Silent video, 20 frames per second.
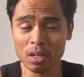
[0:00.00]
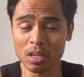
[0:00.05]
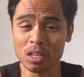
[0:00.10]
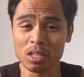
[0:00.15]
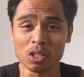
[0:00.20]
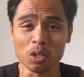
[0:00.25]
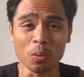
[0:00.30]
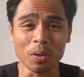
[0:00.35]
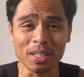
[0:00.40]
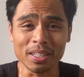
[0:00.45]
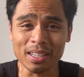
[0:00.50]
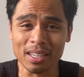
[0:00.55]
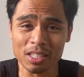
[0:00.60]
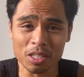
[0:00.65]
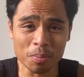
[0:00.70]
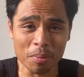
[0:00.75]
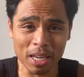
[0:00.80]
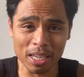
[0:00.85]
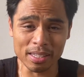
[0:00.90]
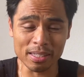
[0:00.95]
so it doesn't
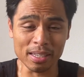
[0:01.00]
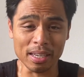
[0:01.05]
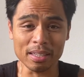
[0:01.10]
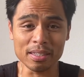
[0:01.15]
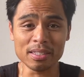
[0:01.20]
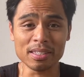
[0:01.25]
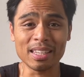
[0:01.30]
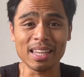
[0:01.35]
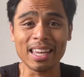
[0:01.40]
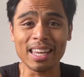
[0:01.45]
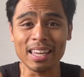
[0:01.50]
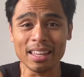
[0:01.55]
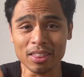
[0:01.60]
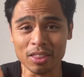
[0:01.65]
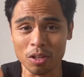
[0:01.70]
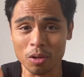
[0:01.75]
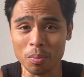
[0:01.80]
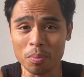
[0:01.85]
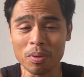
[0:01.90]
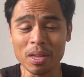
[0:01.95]
make sense to hit
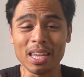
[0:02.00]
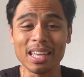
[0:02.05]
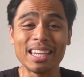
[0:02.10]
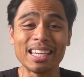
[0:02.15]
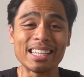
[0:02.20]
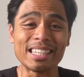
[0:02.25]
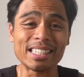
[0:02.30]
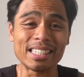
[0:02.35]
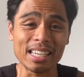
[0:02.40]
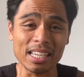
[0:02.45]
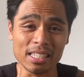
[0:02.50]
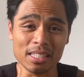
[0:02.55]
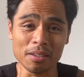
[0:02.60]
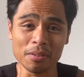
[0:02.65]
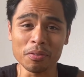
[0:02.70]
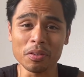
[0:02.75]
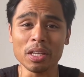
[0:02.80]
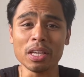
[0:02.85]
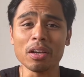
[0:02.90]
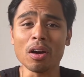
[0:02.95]
them in
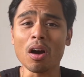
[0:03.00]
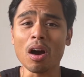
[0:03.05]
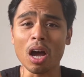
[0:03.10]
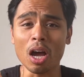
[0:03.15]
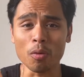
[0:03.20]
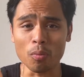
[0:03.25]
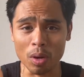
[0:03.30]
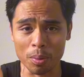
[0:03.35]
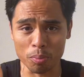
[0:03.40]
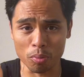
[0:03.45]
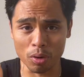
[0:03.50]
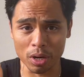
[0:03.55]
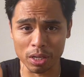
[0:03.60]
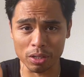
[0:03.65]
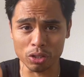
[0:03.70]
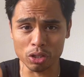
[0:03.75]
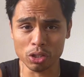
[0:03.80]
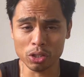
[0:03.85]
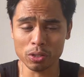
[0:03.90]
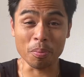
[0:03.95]
excessively high rep range.